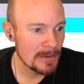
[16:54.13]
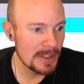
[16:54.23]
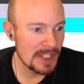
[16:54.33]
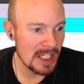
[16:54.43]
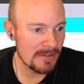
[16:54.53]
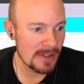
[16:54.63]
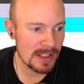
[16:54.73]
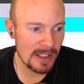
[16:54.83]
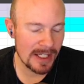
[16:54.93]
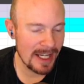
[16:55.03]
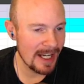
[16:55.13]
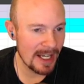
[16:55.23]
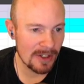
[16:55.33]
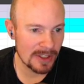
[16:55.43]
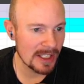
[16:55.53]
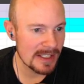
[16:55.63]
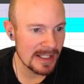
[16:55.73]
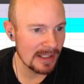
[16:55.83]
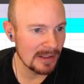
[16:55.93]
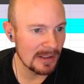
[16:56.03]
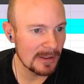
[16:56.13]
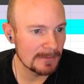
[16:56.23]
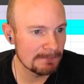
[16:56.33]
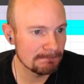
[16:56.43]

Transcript: D for Slug A? I don't think it's that low.